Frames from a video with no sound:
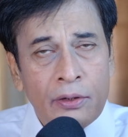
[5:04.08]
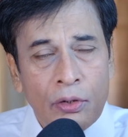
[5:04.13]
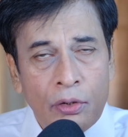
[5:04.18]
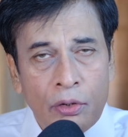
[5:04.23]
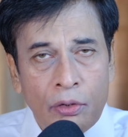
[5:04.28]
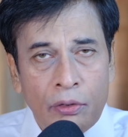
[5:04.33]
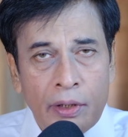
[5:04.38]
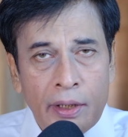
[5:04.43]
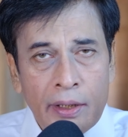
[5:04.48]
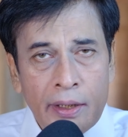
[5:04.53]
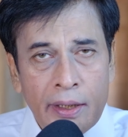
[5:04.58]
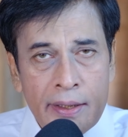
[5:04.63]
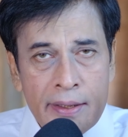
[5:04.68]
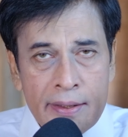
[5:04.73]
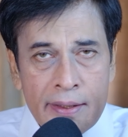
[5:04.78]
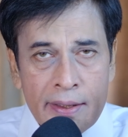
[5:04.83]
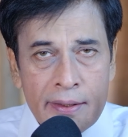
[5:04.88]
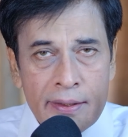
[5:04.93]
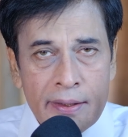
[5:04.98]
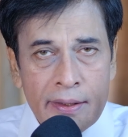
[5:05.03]
lower
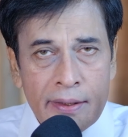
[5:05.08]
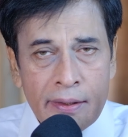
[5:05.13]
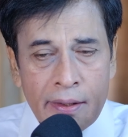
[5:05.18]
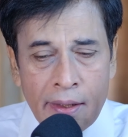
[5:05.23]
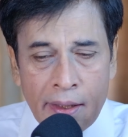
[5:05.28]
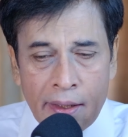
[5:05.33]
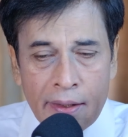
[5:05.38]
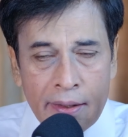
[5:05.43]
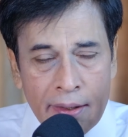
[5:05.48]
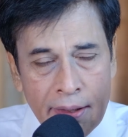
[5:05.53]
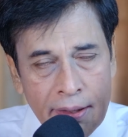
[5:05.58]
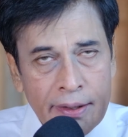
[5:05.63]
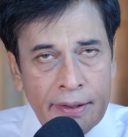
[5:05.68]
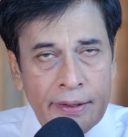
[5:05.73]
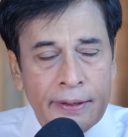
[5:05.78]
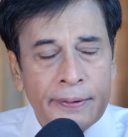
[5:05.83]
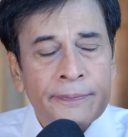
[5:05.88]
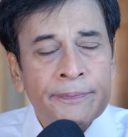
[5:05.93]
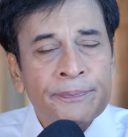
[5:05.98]
incisor teeth.